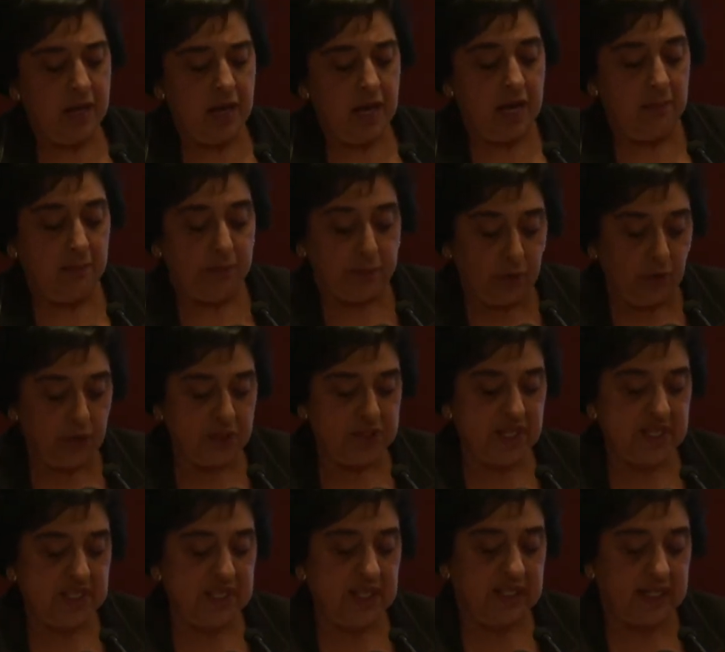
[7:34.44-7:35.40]
a
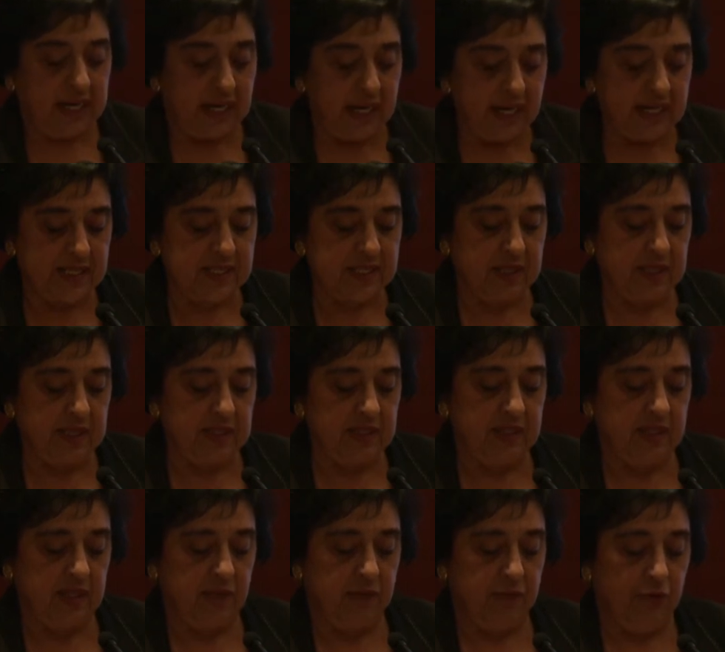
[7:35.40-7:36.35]
process that
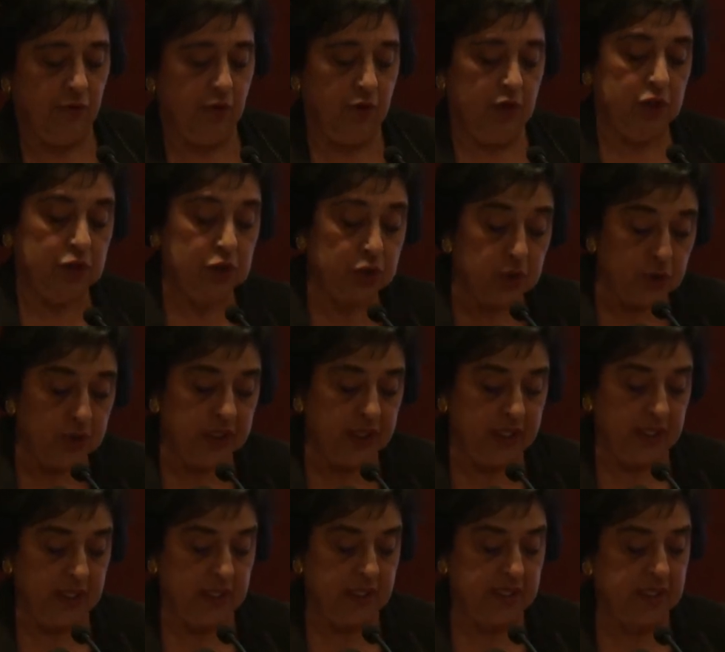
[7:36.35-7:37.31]
lasted for 2
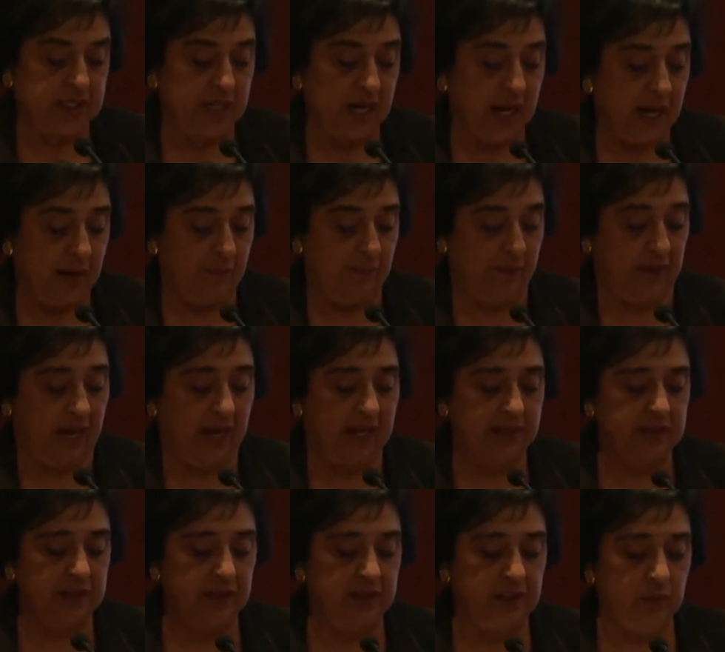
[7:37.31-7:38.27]
years
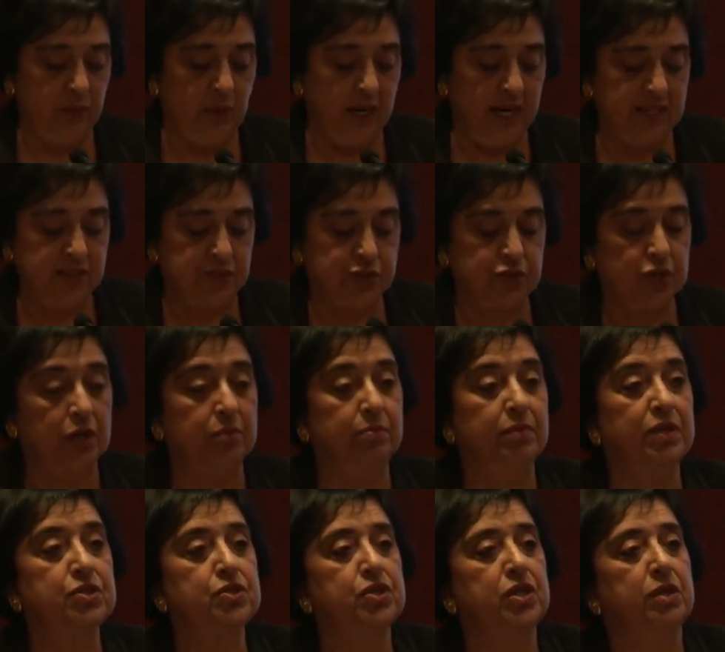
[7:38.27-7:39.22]
under the wise
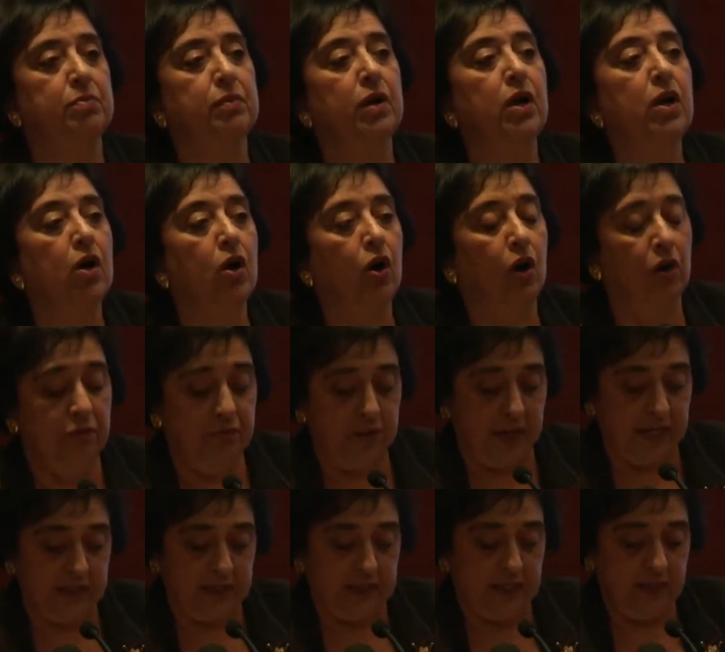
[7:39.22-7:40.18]
chairmanship of
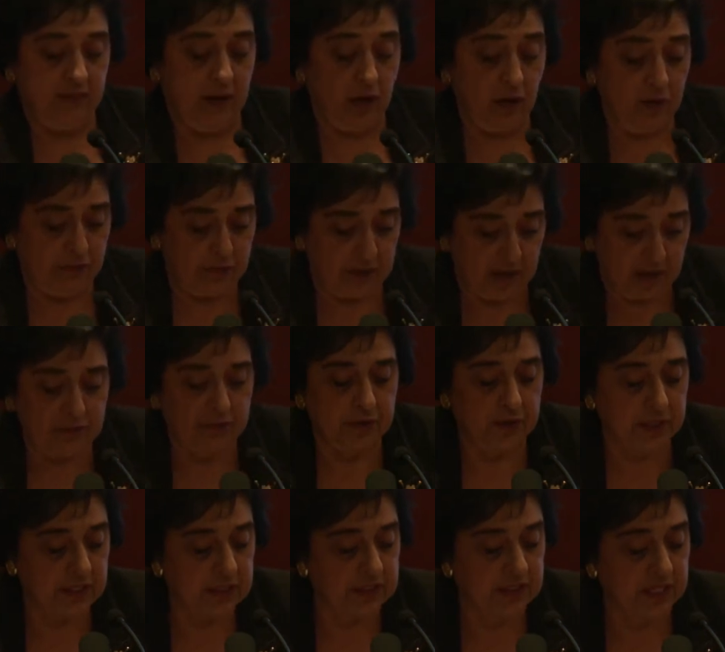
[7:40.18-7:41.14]

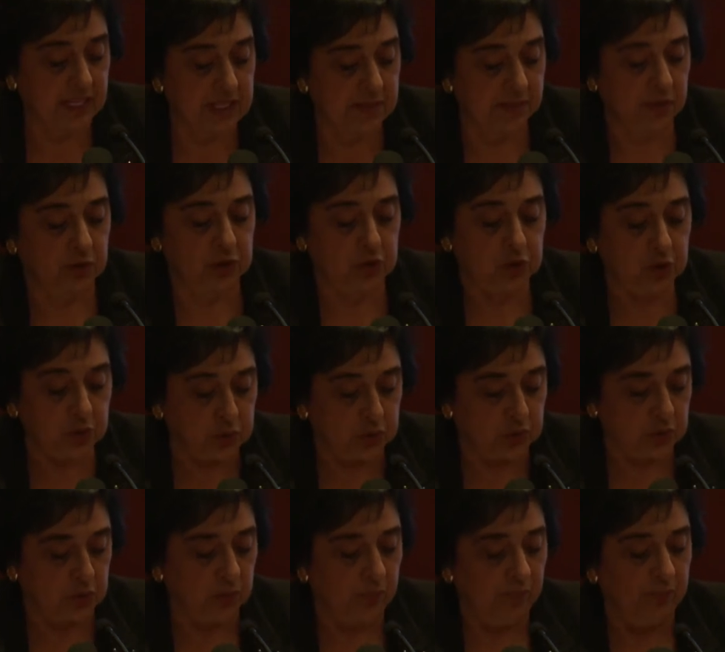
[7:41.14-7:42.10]
Reverend Desmond
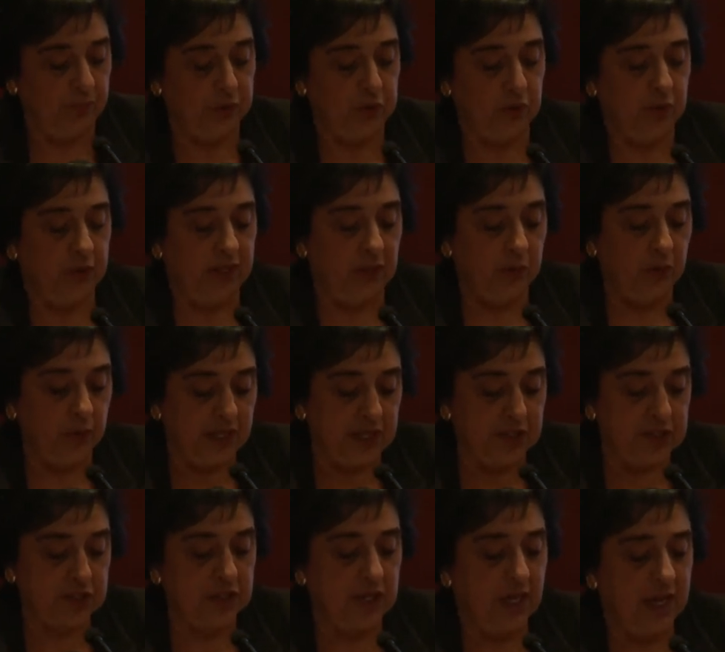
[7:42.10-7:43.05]
Tutu, during
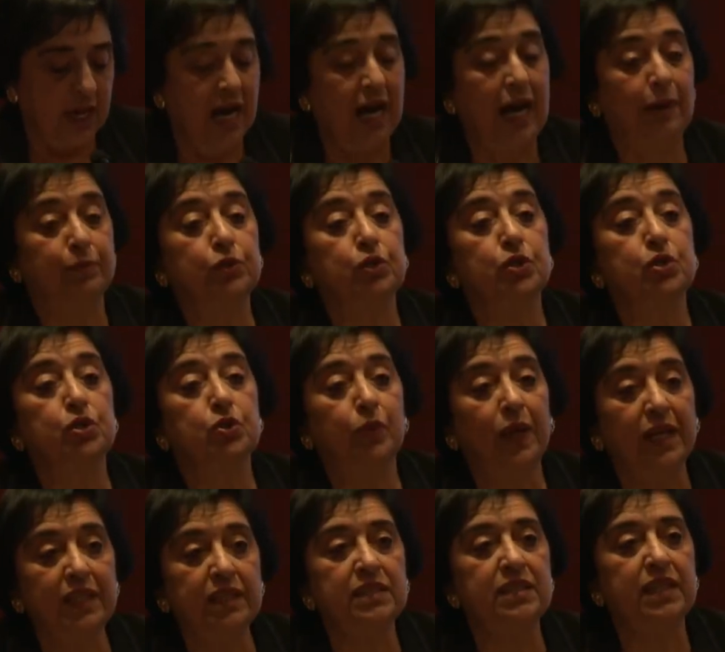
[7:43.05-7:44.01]
which up to
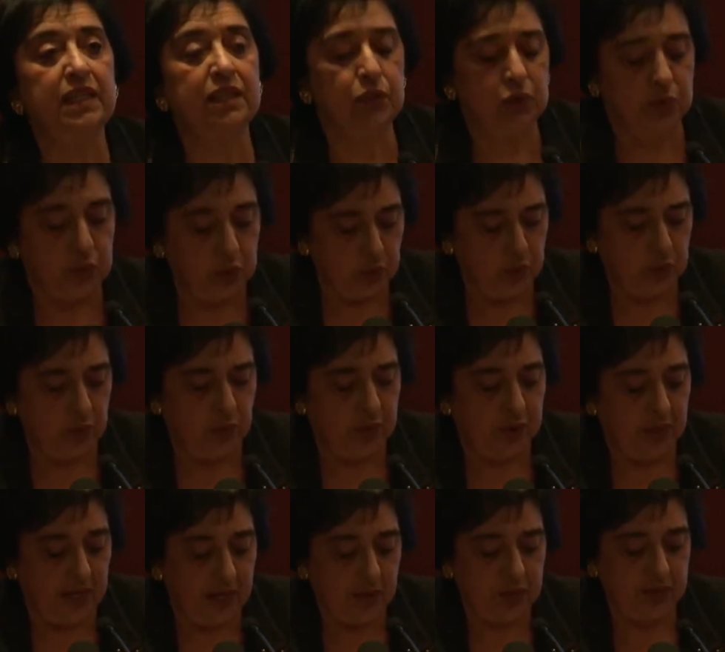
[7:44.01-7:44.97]

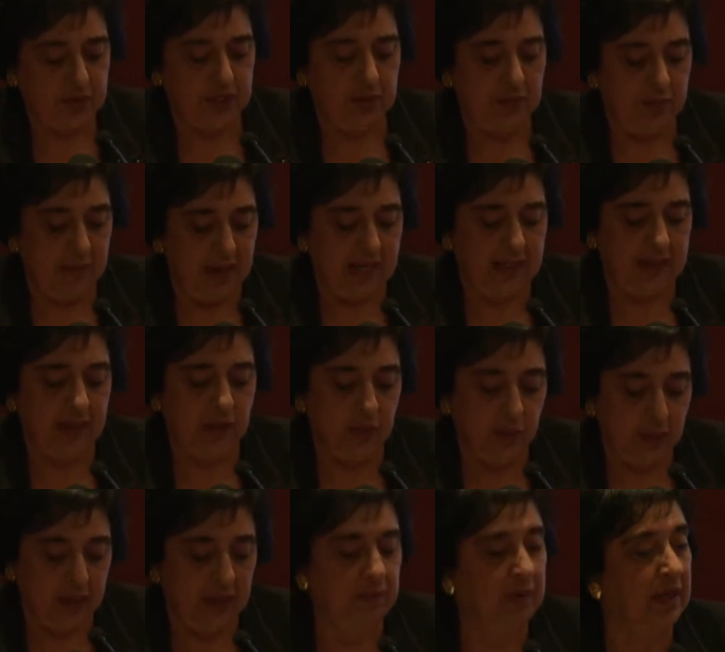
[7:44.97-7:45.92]
22,000 men
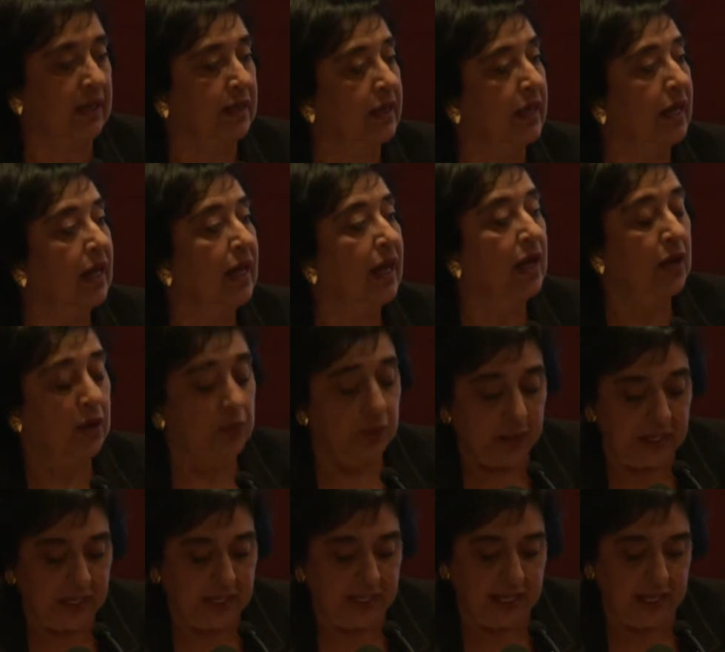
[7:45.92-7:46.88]
and women
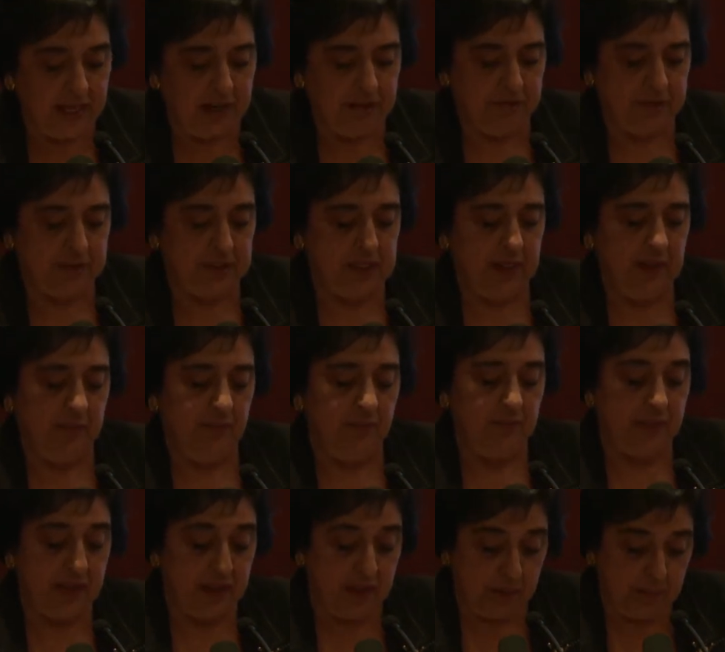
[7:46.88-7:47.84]
relived
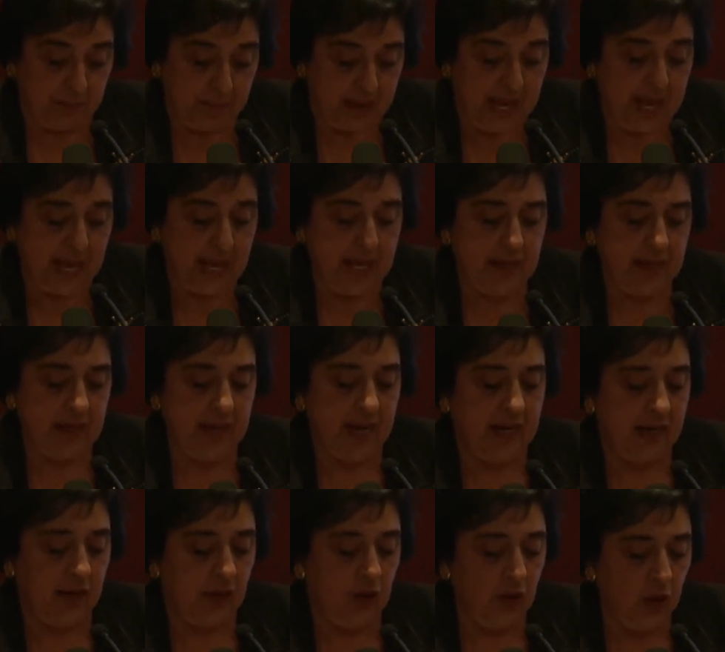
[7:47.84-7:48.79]
their pain
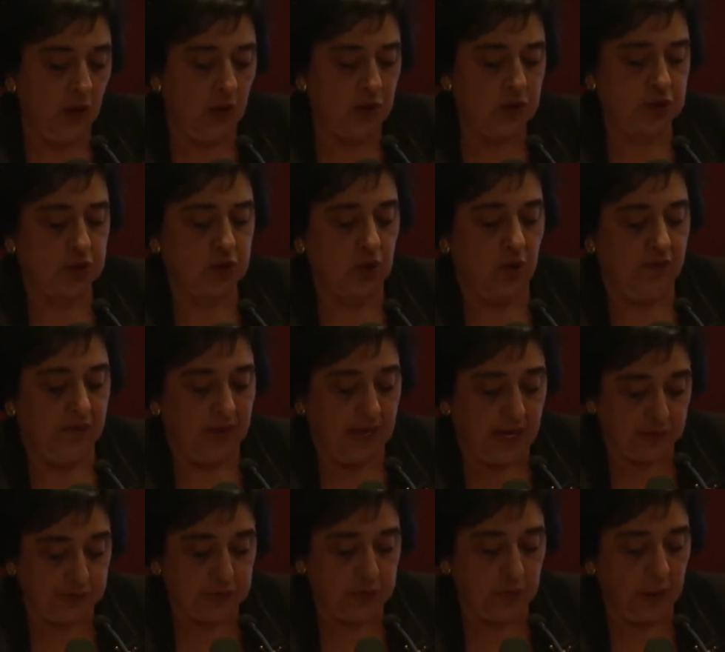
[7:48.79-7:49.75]
and loss of
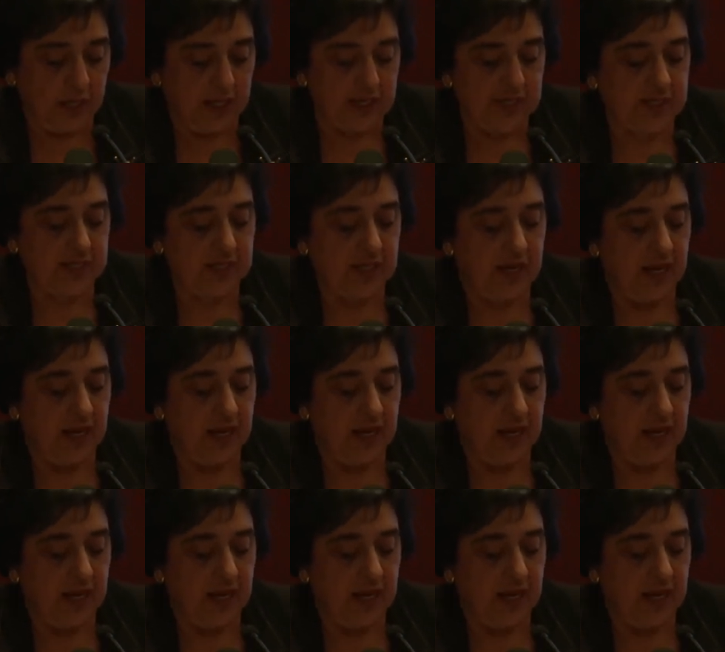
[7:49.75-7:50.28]
loved ones,